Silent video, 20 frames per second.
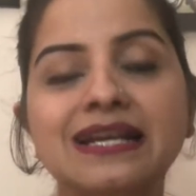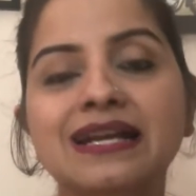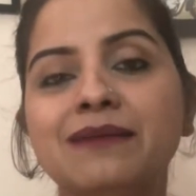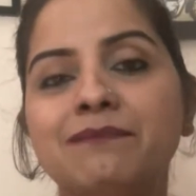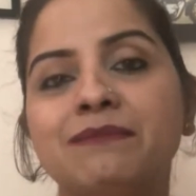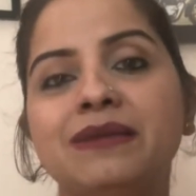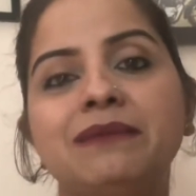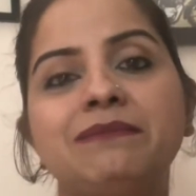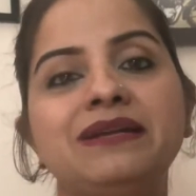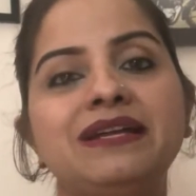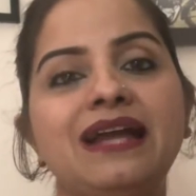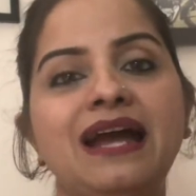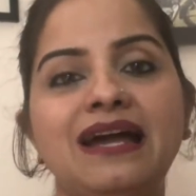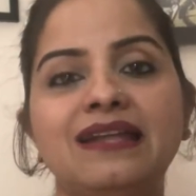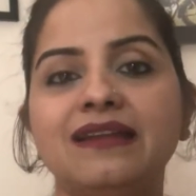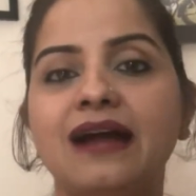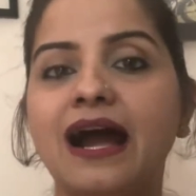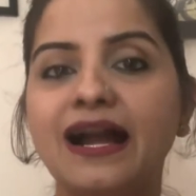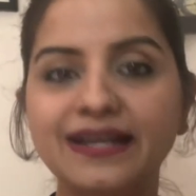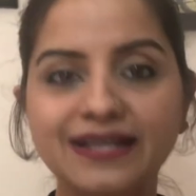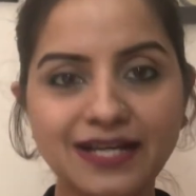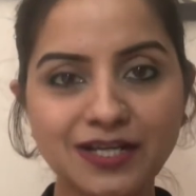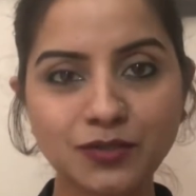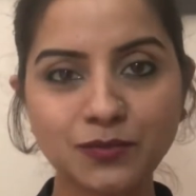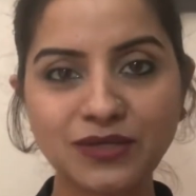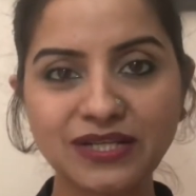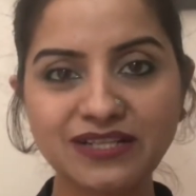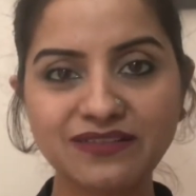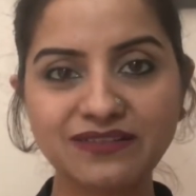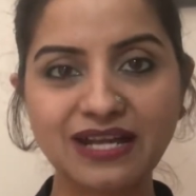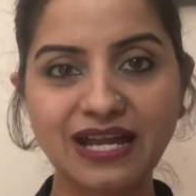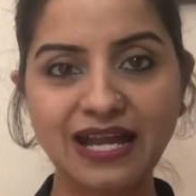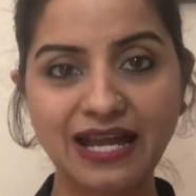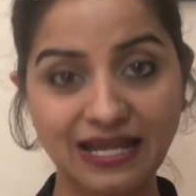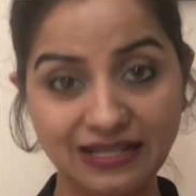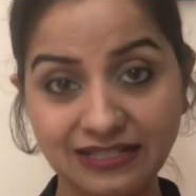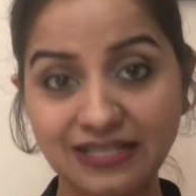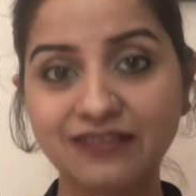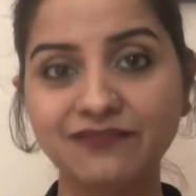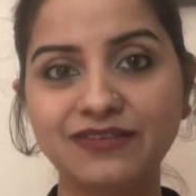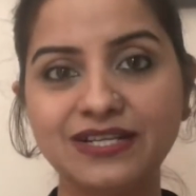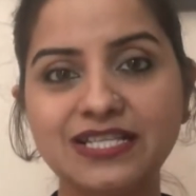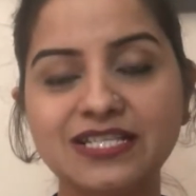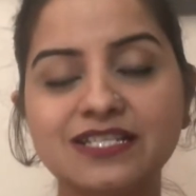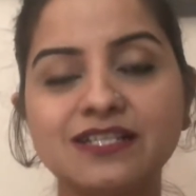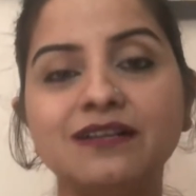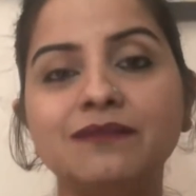maybe an idea to an investor,